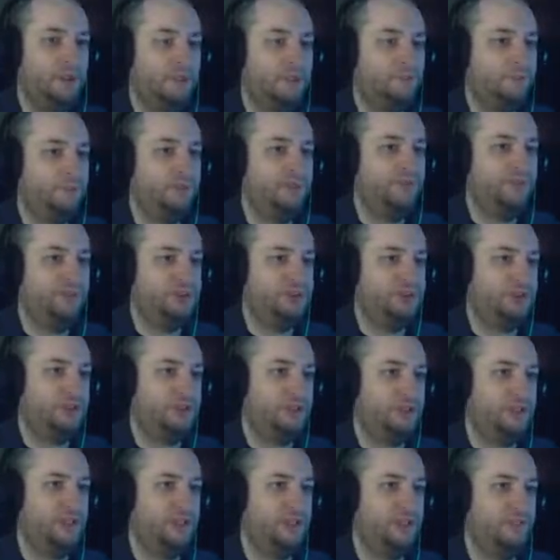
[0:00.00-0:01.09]
But
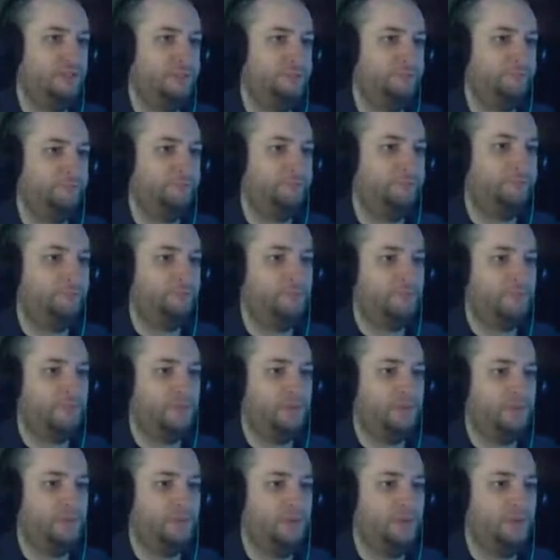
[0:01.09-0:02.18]
essentially,
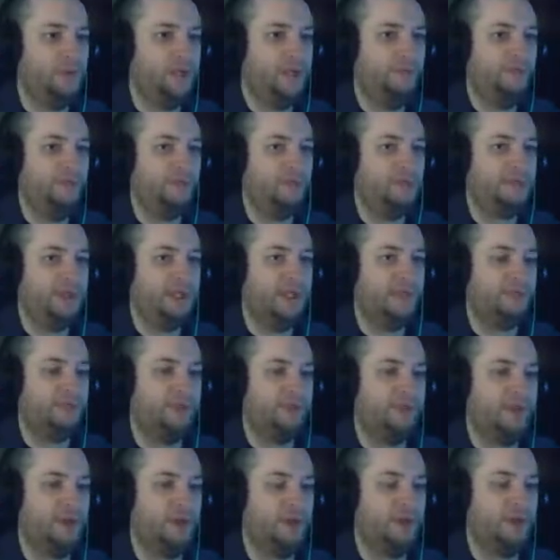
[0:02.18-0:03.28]
what I looked at
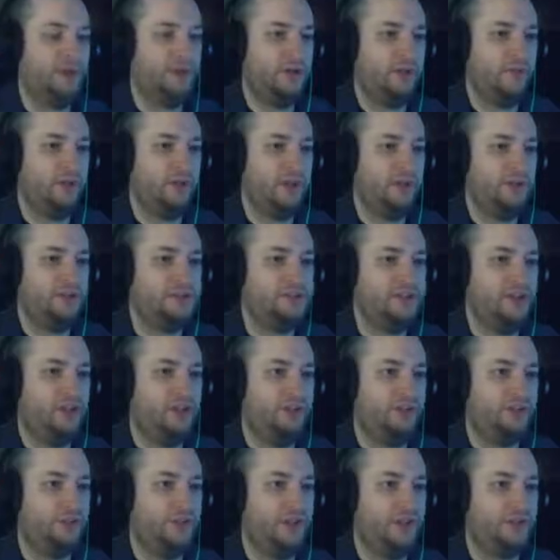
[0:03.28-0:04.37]
for... Uh, when I looked at all
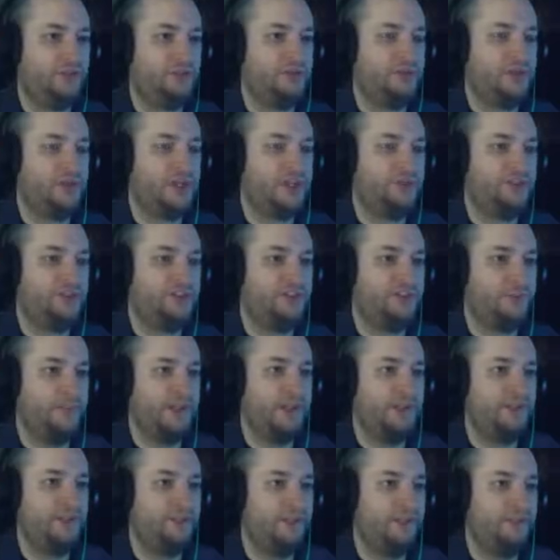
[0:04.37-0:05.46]
the quests for when it comes to speed
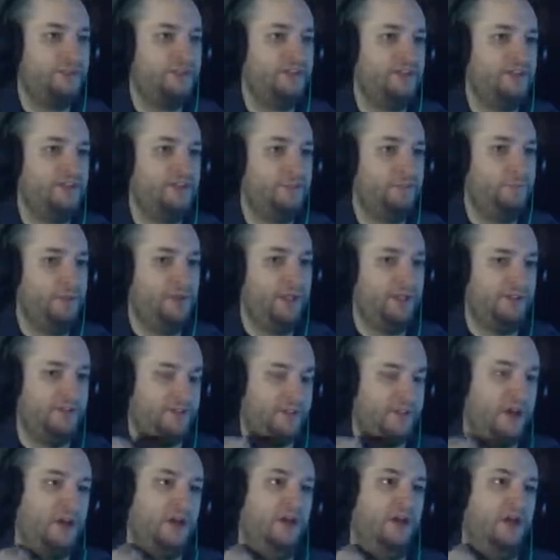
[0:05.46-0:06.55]
increases based
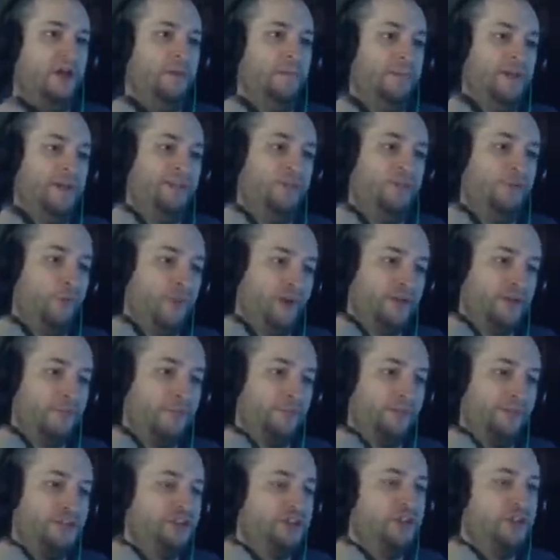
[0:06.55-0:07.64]
on main story
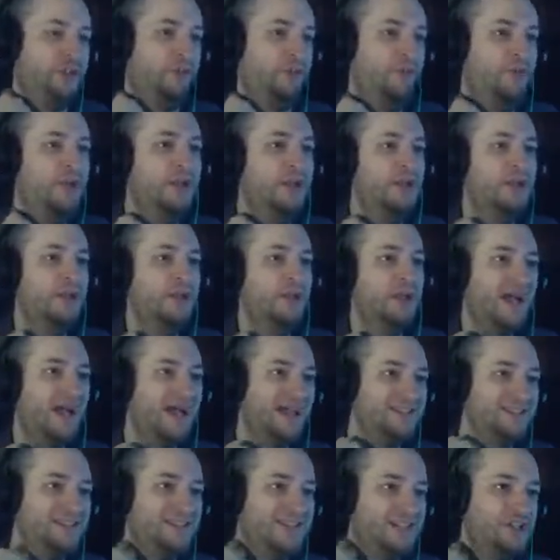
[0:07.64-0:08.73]
completion...
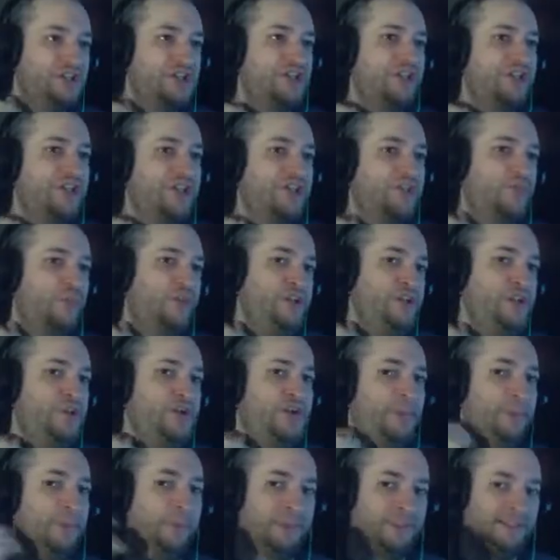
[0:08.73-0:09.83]
Essentially, it's when you
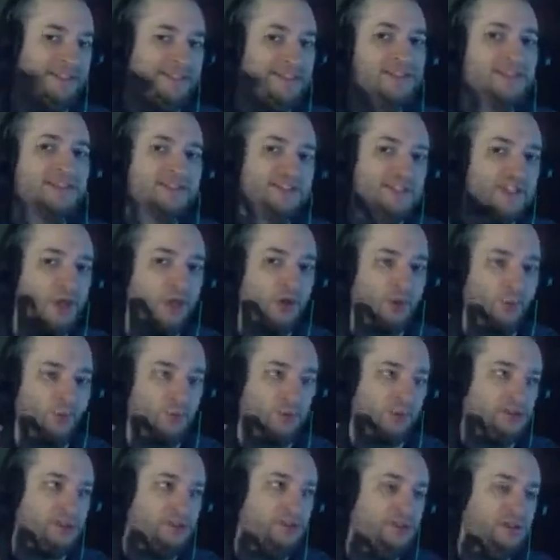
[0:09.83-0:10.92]
complete a zone,
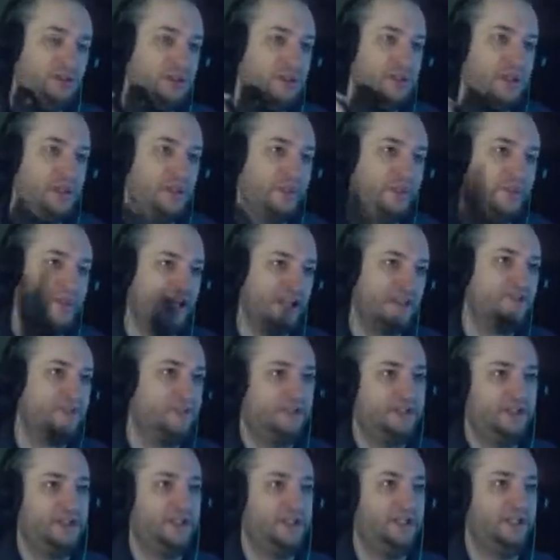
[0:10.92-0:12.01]
that's when
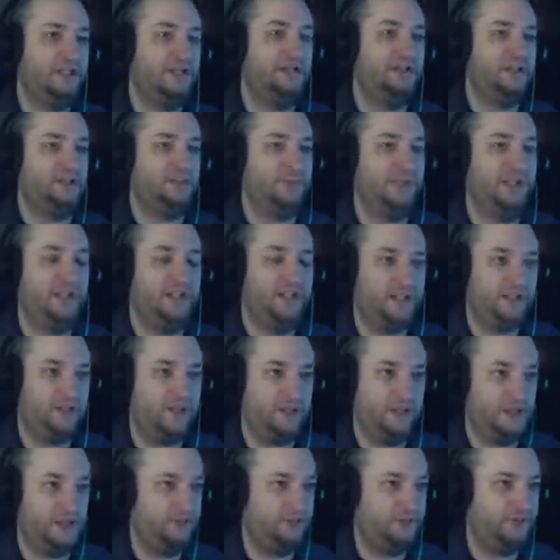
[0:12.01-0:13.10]
you get your speed
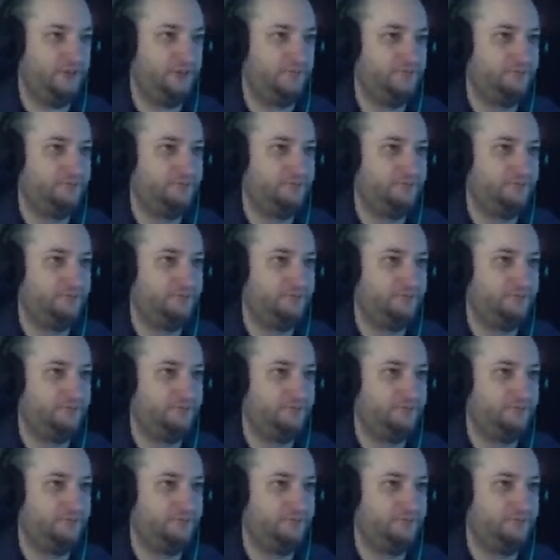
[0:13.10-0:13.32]
increase.